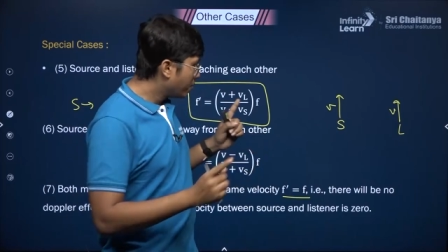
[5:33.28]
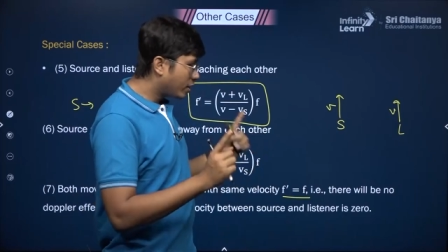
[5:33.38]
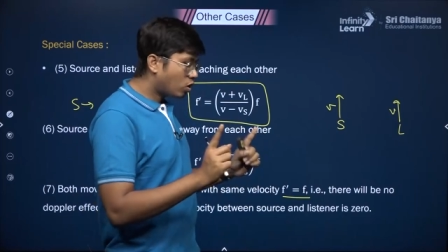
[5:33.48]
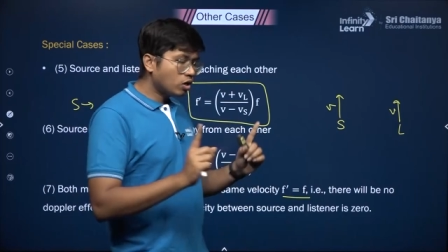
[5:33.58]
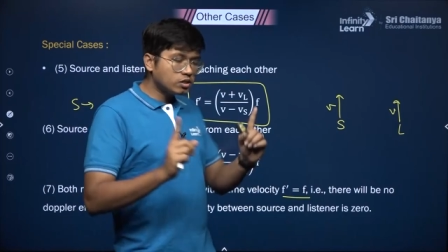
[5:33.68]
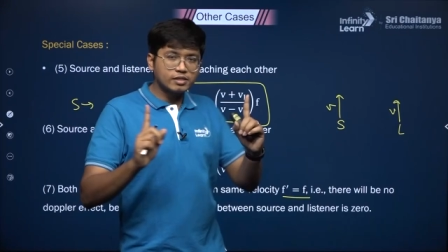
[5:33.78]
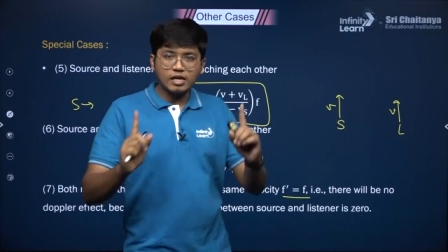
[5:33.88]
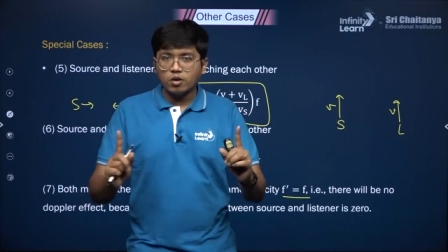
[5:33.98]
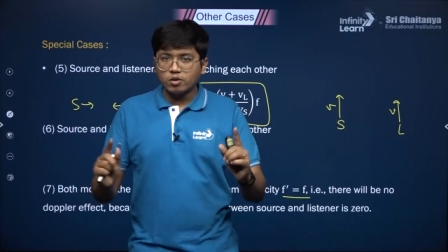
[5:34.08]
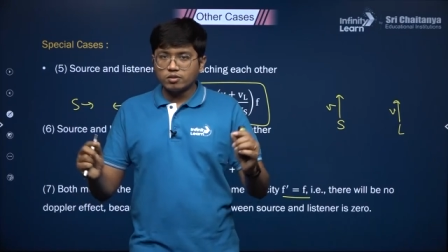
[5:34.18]
because
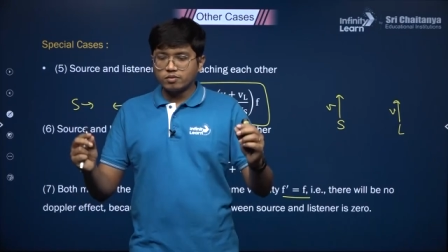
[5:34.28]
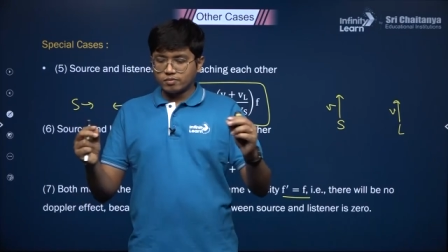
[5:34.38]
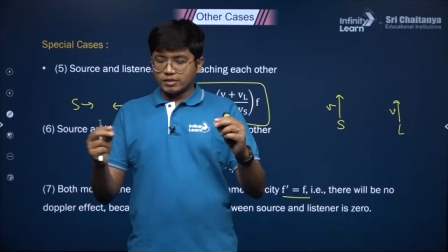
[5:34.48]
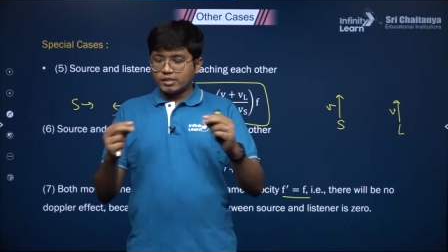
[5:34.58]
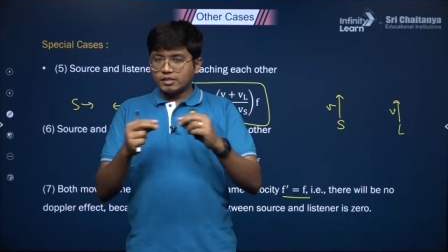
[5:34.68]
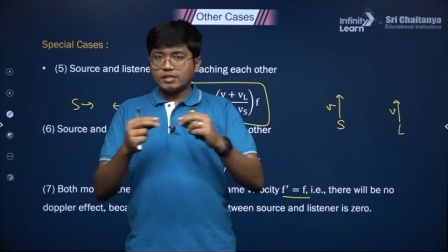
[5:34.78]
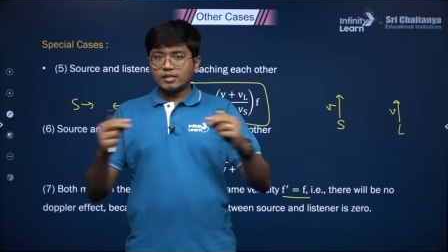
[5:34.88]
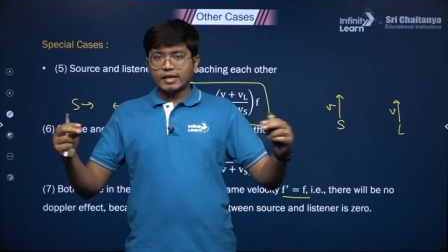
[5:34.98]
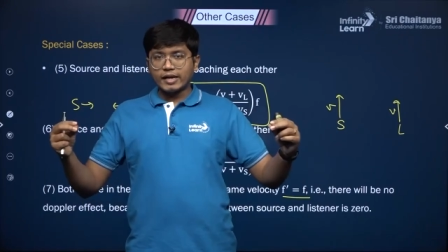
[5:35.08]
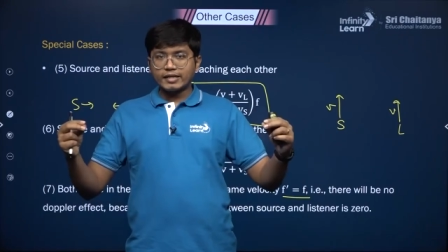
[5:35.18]
now this is the
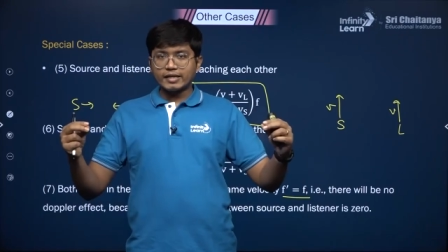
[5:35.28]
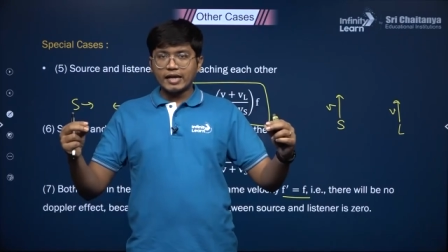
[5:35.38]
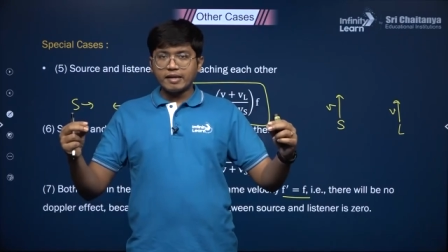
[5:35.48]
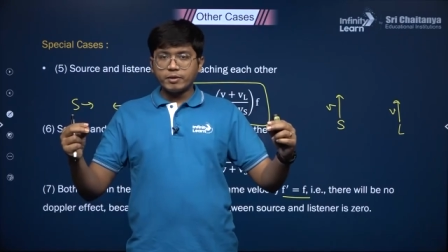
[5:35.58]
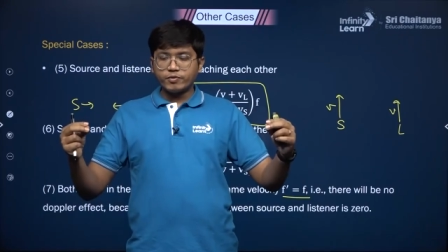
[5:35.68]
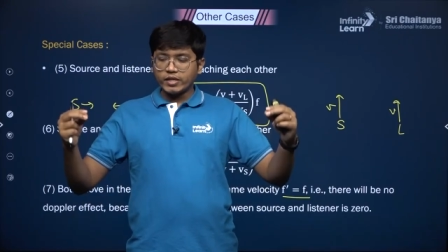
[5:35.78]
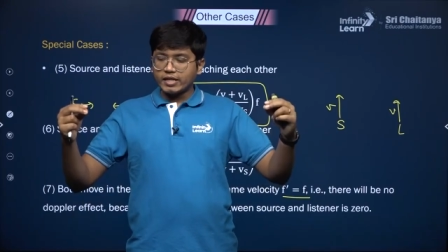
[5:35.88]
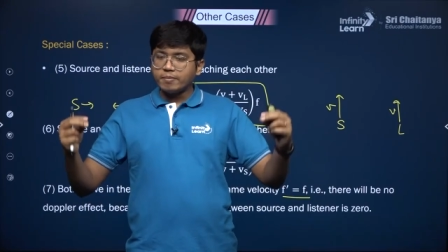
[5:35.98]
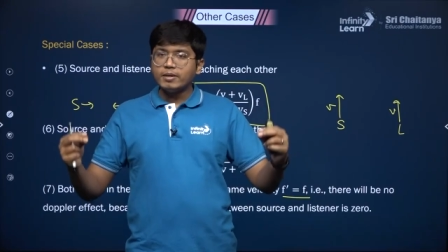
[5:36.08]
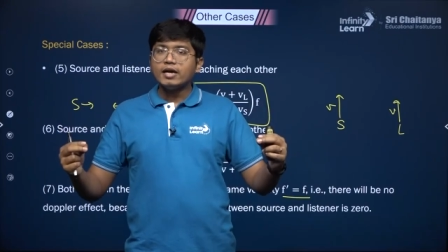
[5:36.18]
connecting line between
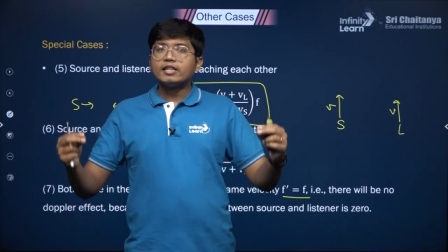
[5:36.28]
them.